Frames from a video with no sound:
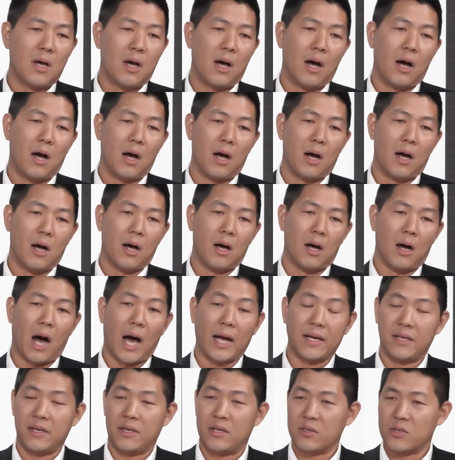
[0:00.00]

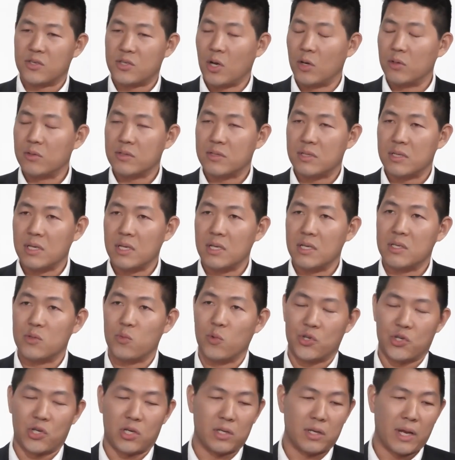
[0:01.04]
IT consultancies,
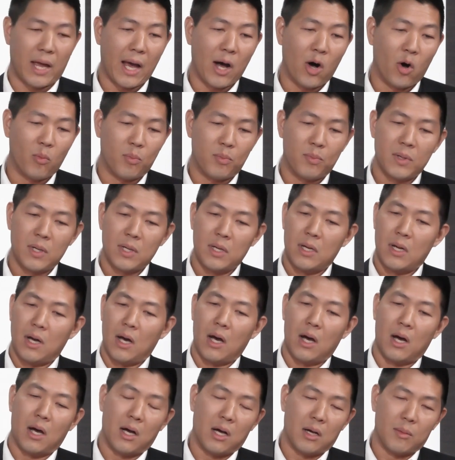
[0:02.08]
which can help
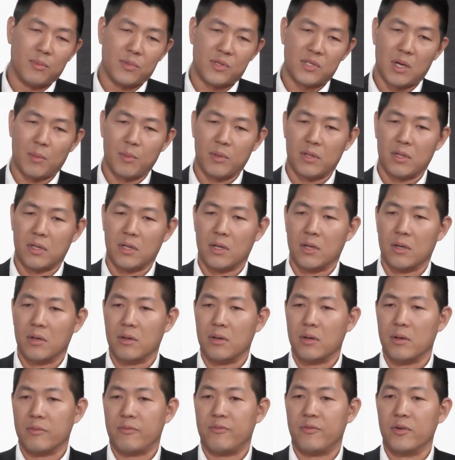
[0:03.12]
some of the
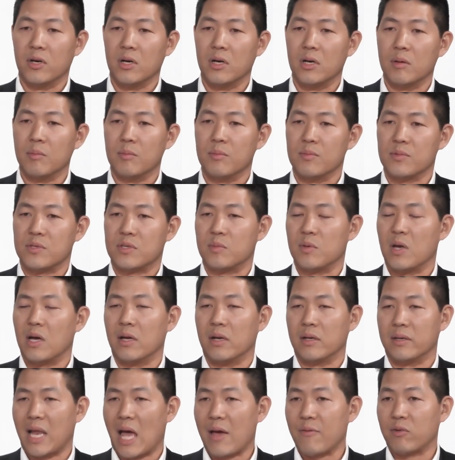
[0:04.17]
firms
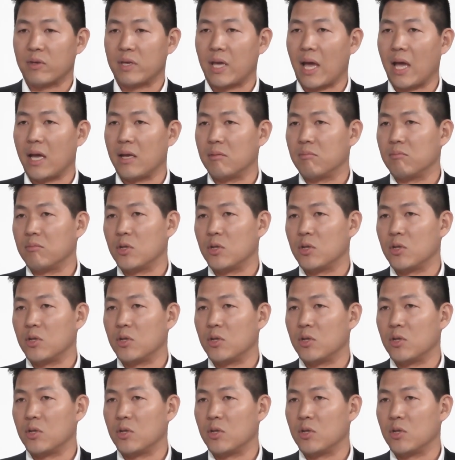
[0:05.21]
navigate,